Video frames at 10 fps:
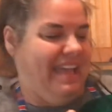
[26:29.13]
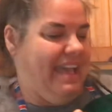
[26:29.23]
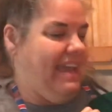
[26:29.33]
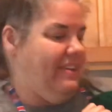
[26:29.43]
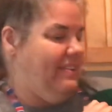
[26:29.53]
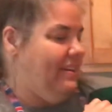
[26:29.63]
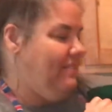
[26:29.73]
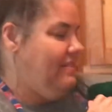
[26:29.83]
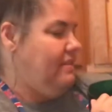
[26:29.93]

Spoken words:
I don't know.